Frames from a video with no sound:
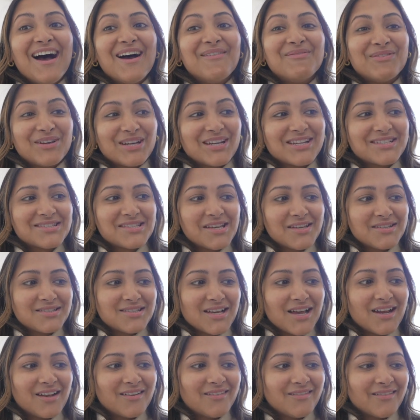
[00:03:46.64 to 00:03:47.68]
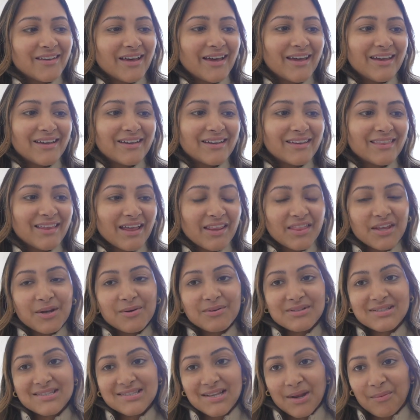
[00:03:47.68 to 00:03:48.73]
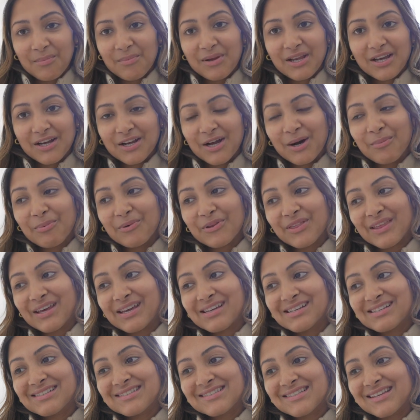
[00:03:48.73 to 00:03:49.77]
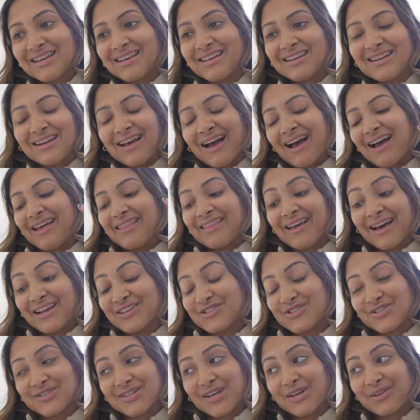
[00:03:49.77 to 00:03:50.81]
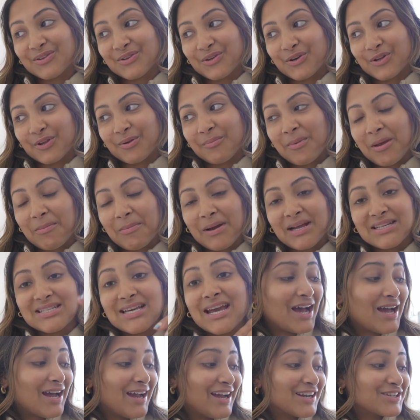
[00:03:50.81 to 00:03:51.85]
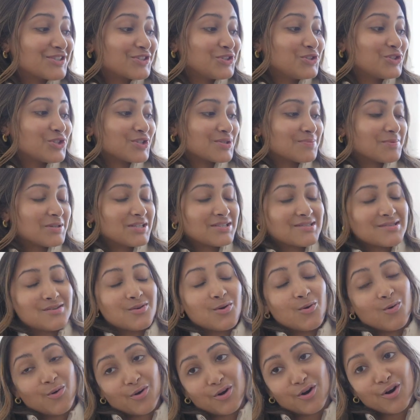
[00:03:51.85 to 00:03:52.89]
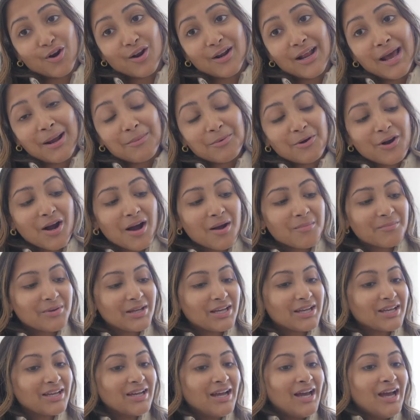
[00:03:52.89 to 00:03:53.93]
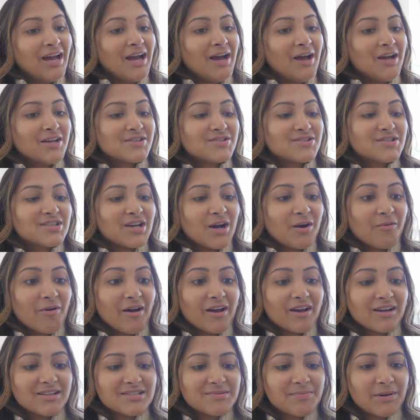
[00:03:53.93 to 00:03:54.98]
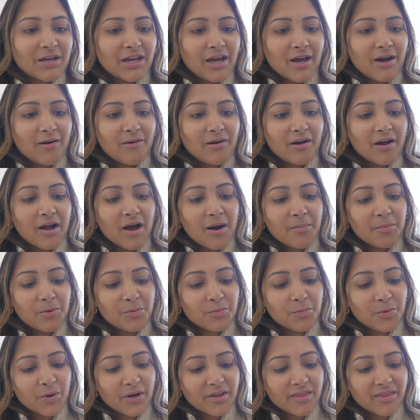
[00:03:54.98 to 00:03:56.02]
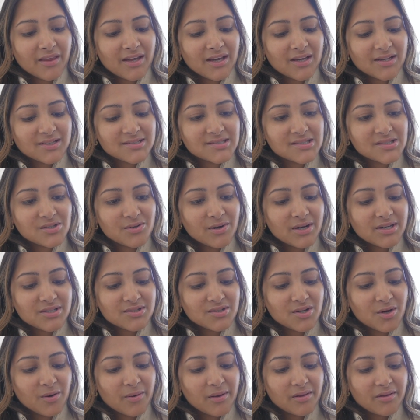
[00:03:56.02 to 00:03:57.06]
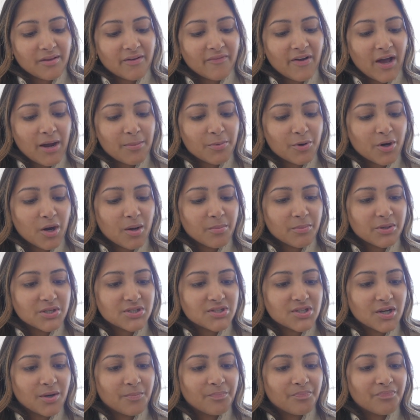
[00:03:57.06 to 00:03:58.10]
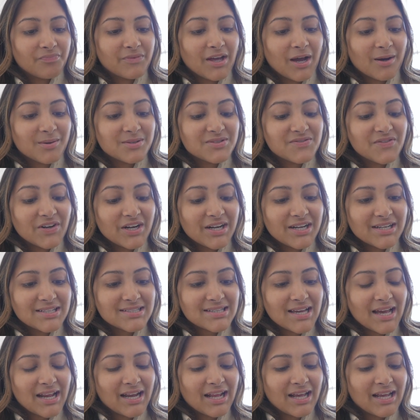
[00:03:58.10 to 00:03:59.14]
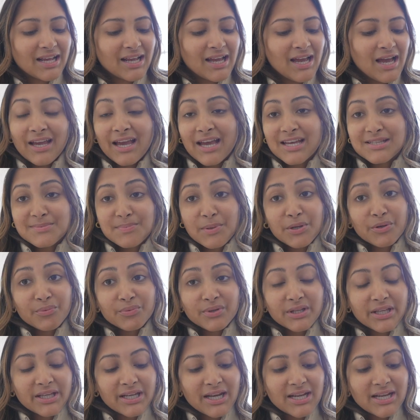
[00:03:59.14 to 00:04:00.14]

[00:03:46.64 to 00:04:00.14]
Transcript: because they said like that they would send me a couple things and that just like literally made my day. I actually just placed an order on Abercrombie so I got to pick out a couple more things. You guys know I love Abercrombie so that was very exciting. It's been really